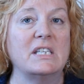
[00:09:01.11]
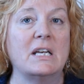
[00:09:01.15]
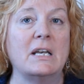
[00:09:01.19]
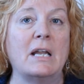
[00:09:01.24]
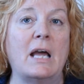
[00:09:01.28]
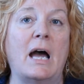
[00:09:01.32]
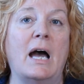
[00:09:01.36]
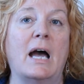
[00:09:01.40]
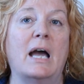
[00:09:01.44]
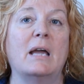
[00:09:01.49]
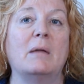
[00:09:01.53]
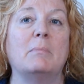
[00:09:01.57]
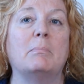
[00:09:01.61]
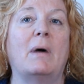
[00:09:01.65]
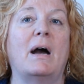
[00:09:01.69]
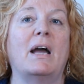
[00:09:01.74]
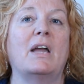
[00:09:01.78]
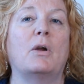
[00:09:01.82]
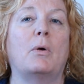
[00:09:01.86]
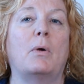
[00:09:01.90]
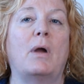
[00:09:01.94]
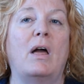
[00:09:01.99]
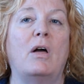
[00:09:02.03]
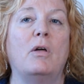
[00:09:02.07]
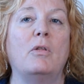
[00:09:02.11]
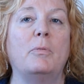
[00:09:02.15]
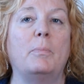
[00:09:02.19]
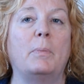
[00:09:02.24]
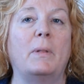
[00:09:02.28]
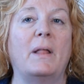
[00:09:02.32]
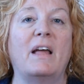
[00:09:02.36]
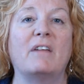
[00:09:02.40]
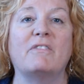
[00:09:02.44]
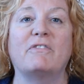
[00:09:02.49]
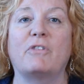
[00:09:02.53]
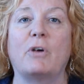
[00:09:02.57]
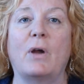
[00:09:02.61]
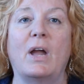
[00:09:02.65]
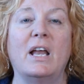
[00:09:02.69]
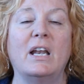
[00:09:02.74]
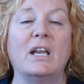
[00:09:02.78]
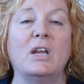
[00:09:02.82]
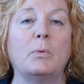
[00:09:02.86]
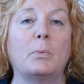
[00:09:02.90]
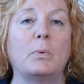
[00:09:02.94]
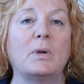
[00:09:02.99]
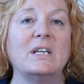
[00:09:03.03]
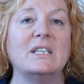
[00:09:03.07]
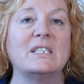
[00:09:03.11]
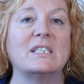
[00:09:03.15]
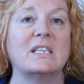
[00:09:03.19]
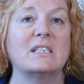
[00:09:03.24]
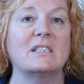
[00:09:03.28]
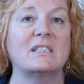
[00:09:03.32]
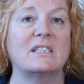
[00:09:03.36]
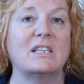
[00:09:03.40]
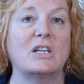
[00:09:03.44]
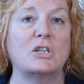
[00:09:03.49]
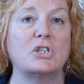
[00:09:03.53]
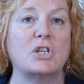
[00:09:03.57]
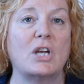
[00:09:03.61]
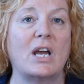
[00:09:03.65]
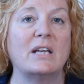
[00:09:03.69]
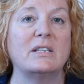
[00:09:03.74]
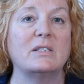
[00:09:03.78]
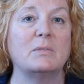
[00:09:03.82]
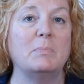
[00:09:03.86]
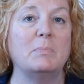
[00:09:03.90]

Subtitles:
denied by your health plan for any reason, such as